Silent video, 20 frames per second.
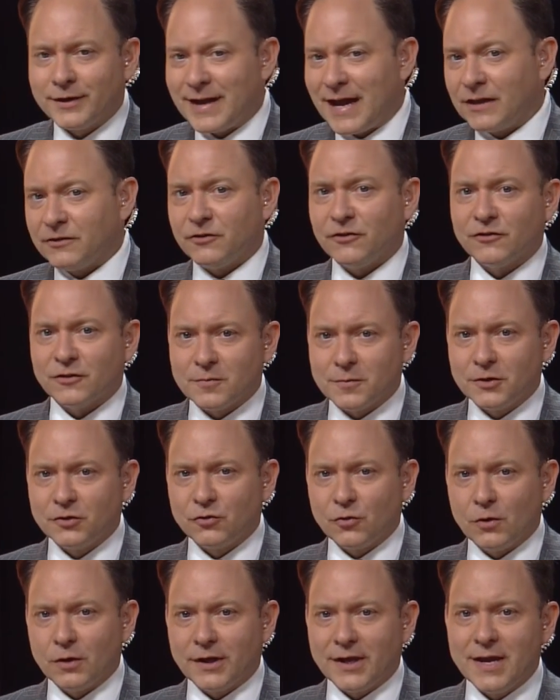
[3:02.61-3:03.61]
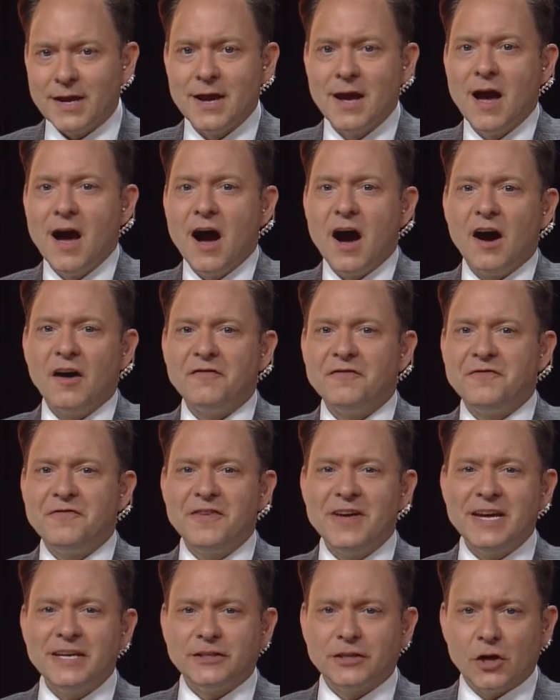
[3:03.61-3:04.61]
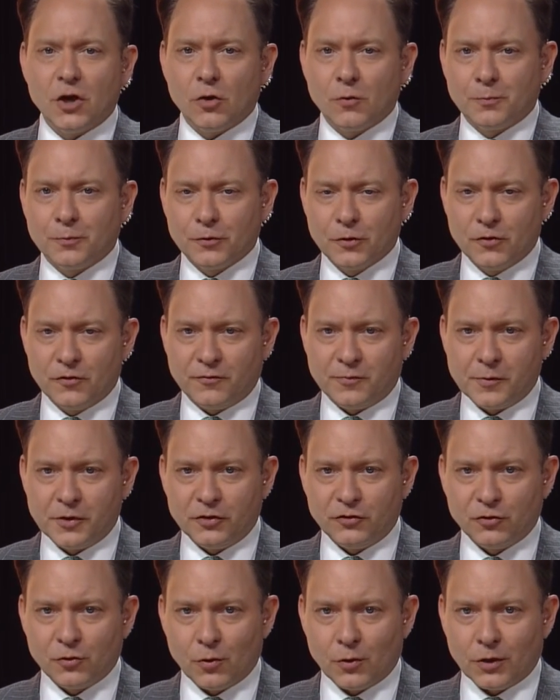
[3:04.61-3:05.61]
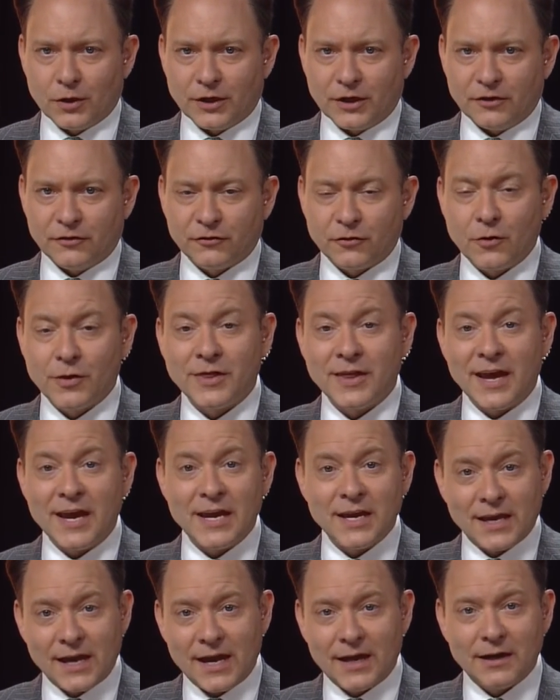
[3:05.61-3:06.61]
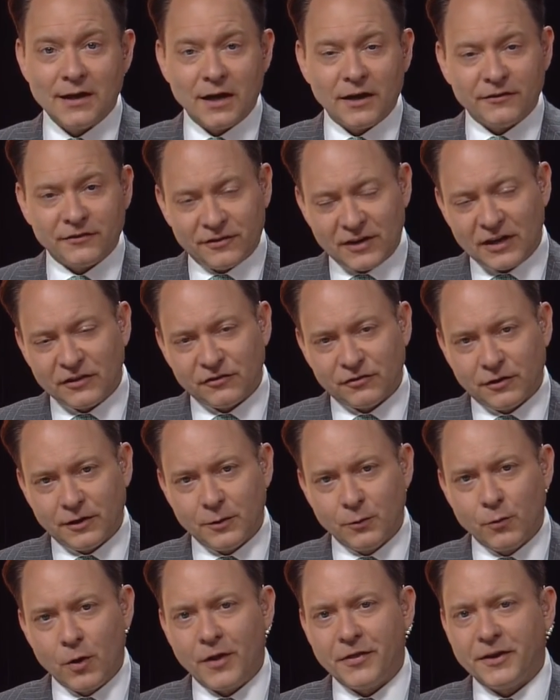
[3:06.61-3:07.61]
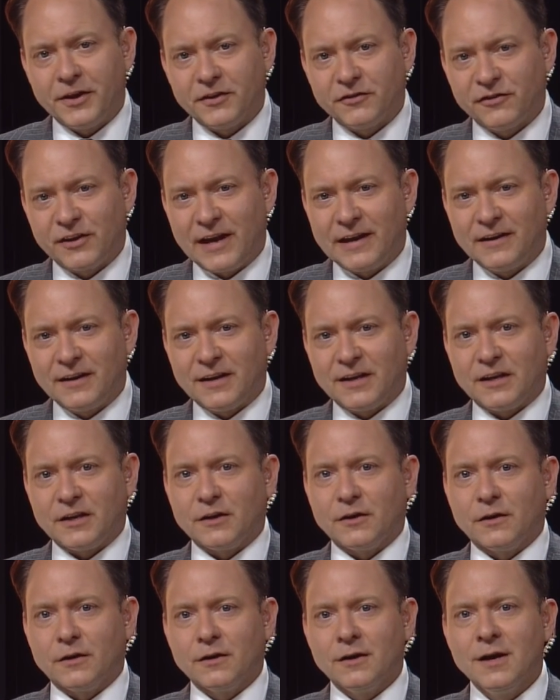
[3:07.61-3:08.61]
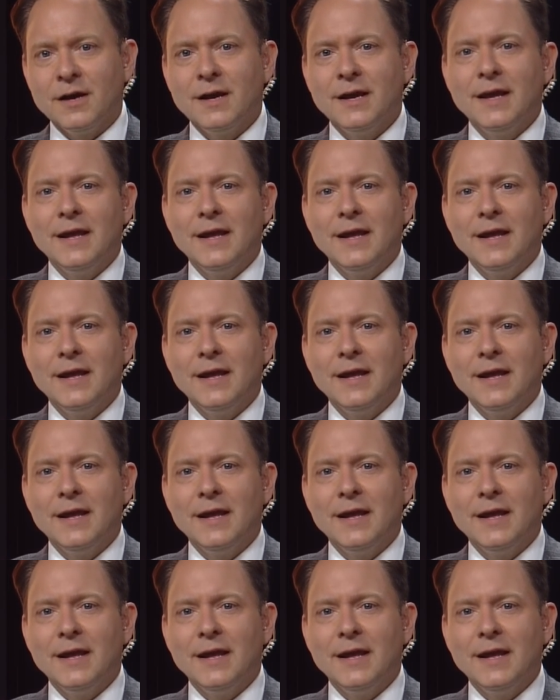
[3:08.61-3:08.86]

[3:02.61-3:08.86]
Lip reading: Not just a majority, a veto-proof majority. So they can essentially run the agenda here.